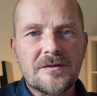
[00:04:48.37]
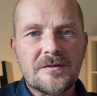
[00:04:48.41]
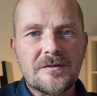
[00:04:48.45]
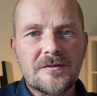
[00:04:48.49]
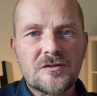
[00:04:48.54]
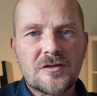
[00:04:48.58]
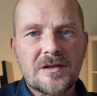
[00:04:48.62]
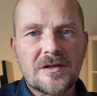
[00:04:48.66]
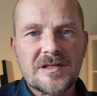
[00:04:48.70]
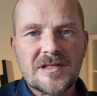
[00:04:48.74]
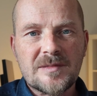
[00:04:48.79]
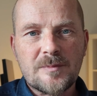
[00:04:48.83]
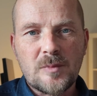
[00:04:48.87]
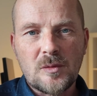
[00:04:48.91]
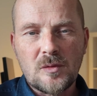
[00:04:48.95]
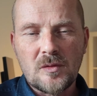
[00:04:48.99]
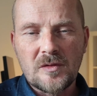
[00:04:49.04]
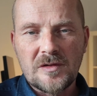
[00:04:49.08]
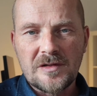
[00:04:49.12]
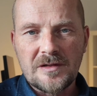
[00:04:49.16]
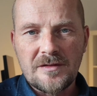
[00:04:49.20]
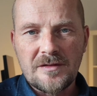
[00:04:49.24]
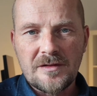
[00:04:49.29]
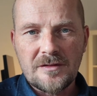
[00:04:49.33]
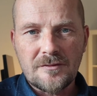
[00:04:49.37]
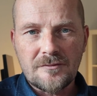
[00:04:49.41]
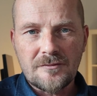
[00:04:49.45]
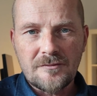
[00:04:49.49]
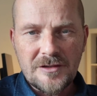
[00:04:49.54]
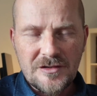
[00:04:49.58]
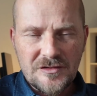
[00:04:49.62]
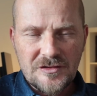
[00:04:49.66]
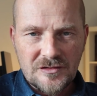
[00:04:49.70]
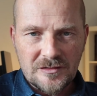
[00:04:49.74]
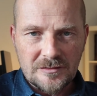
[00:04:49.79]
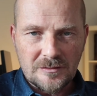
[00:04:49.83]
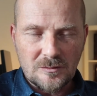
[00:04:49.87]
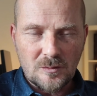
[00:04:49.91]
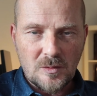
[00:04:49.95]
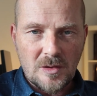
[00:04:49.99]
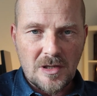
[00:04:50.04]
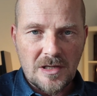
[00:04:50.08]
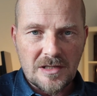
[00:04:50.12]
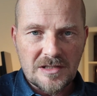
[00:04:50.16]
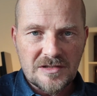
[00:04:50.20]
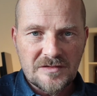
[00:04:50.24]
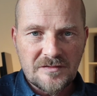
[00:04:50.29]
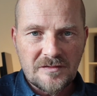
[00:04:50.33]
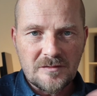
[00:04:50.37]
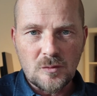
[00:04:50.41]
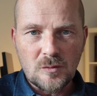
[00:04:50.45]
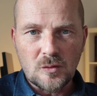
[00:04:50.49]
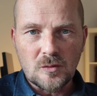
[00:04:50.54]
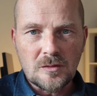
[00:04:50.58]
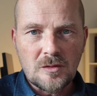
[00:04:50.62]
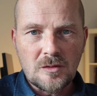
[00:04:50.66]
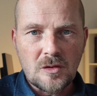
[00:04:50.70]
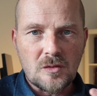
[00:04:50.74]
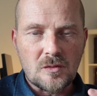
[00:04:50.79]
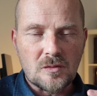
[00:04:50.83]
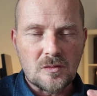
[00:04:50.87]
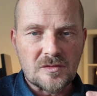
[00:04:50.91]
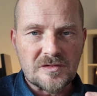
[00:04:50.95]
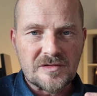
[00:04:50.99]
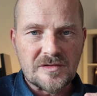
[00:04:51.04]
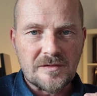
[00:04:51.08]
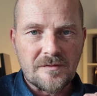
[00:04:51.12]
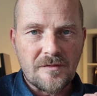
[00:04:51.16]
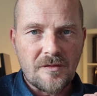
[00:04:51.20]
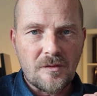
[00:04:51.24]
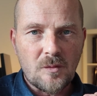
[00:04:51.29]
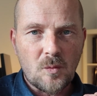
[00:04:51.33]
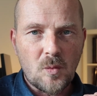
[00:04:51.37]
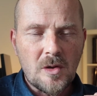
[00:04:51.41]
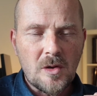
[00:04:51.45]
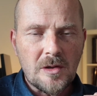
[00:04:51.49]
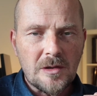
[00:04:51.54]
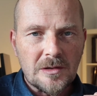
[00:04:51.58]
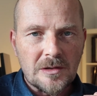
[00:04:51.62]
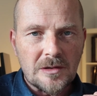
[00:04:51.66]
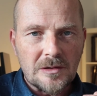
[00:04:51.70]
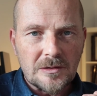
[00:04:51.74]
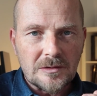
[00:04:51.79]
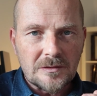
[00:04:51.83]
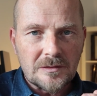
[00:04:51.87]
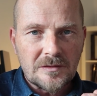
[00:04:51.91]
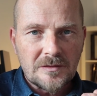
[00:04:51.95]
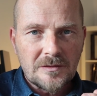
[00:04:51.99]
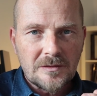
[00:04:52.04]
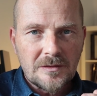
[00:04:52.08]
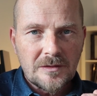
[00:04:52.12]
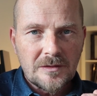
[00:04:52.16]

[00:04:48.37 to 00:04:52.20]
of transporting the original works from all corners of the world.